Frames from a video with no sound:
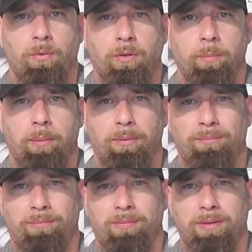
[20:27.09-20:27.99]
Remember,
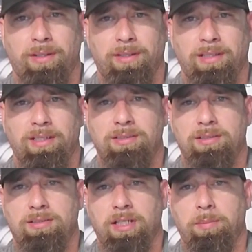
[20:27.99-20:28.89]
the key is
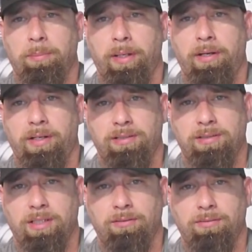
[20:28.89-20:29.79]
to stay prepared and
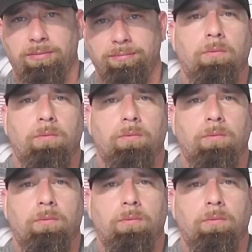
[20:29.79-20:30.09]
safe.